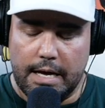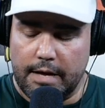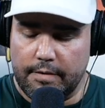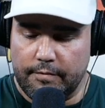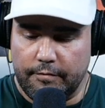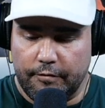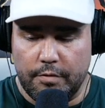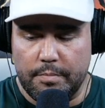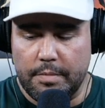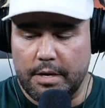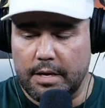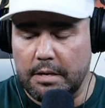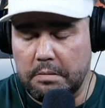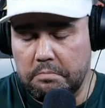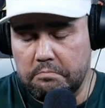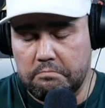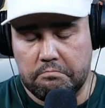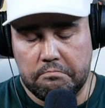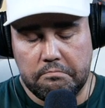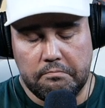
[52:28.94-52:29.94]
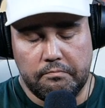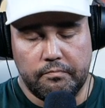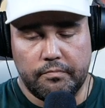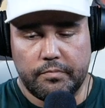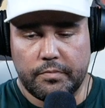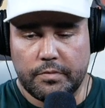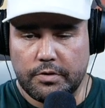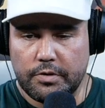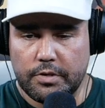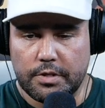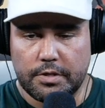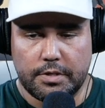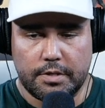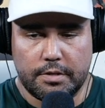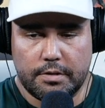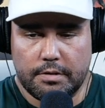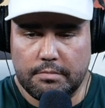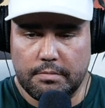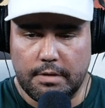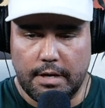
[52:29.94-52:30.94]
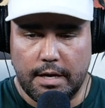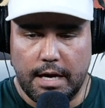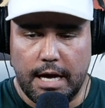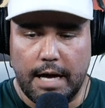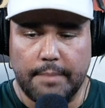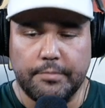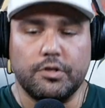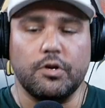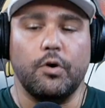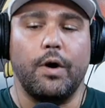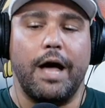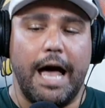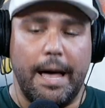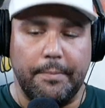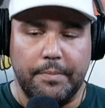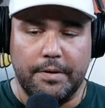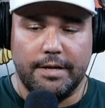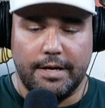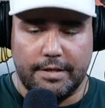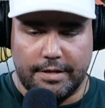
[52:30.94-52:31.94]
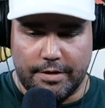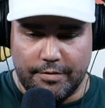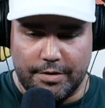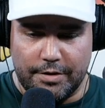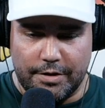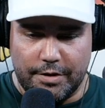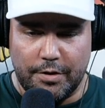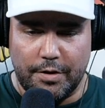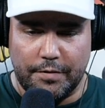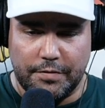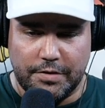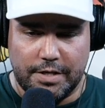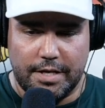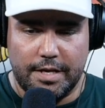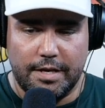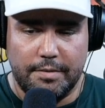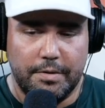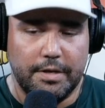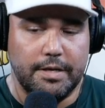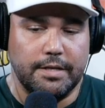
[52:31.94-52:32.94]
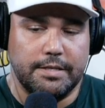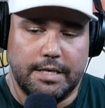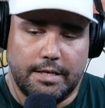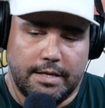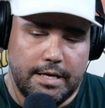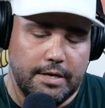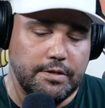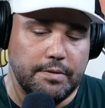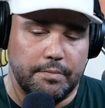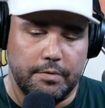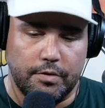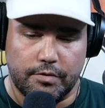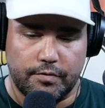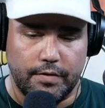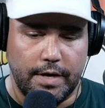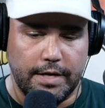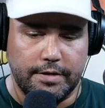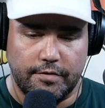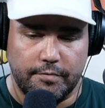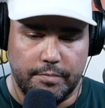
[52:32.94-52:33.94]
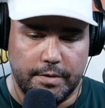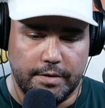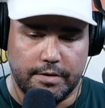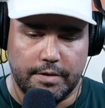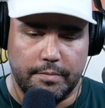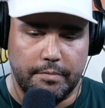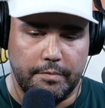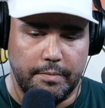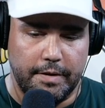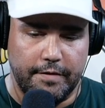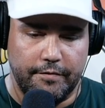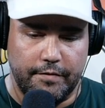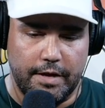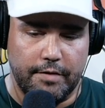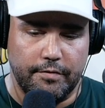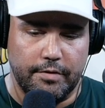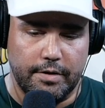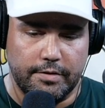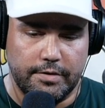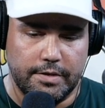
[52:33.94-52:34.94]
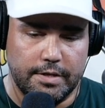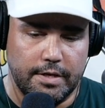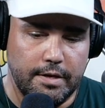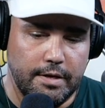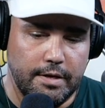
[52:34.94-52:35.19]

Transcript: for me, just I'm so happy that they're in the UFC, because I think some of those fights have been some of my favorites,